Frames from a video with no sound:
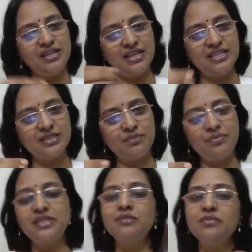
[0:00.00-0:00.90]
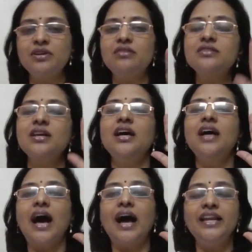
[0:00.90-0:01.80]
thing is repeating, because
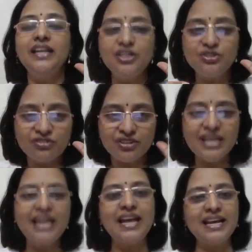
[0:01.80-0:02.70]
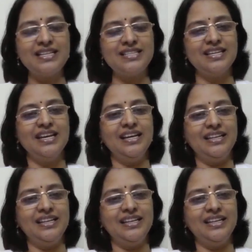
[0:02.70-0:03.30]
I need to realize,